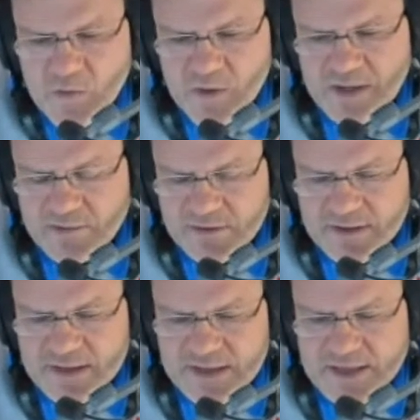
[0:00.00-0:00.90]
Well,
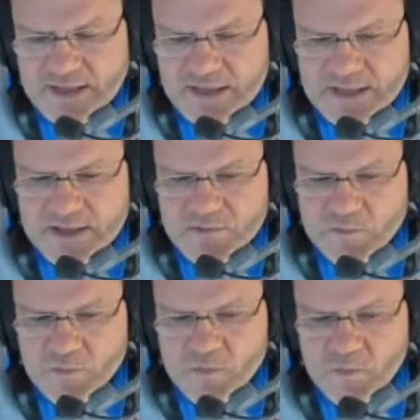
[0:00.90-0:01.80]

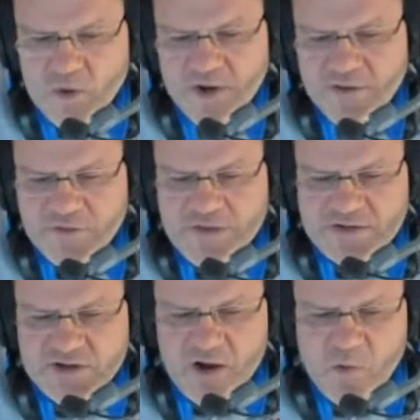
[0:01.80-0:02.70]
one of the
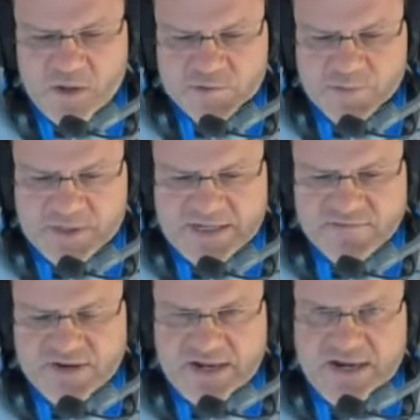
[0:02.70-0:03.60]
things I always
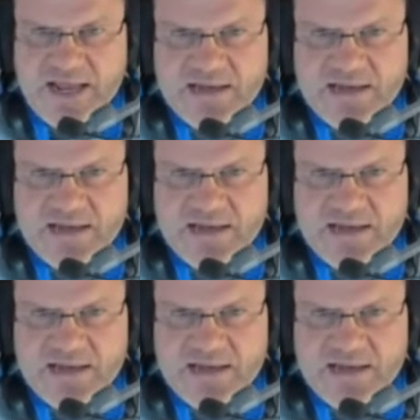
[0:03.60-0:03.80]
believed in, and